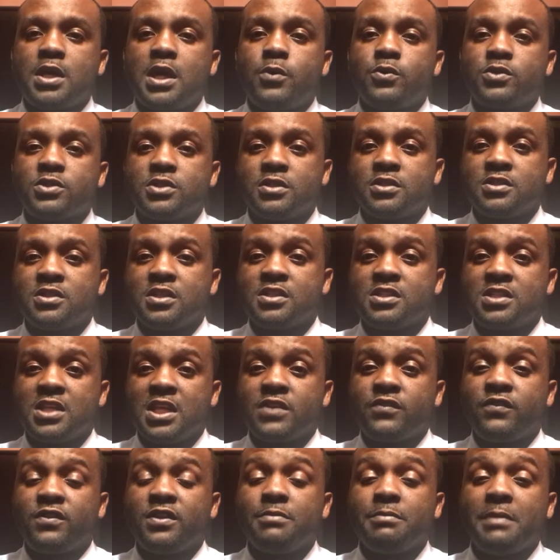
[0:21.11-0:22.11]
I was
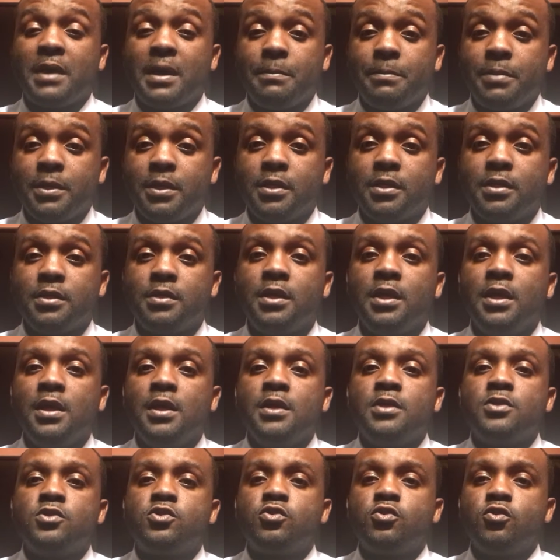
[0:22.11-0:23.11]
unsuccessful in my bid
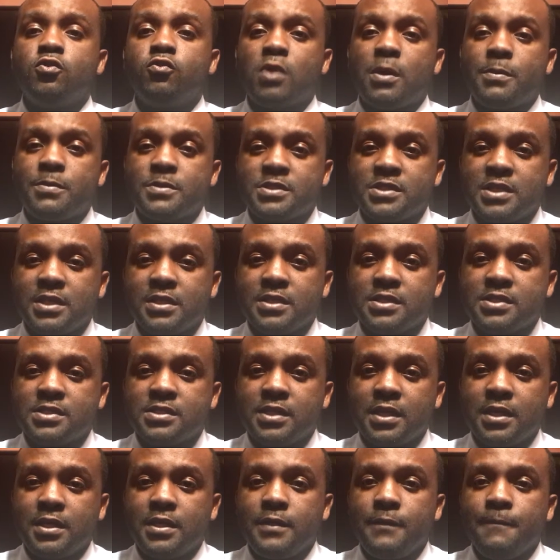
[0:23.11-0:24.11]
to represent the
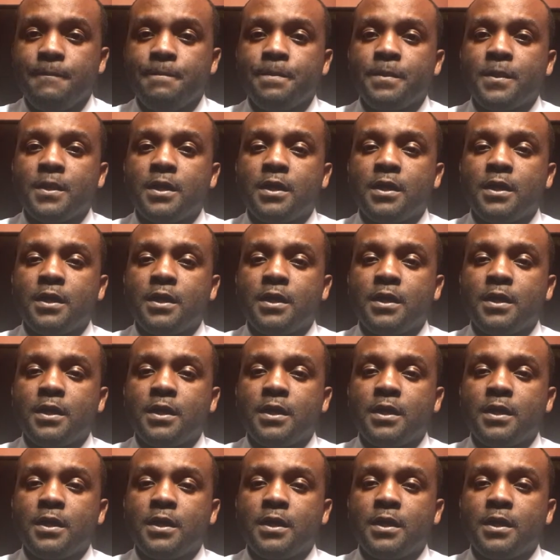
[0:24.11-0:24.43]
state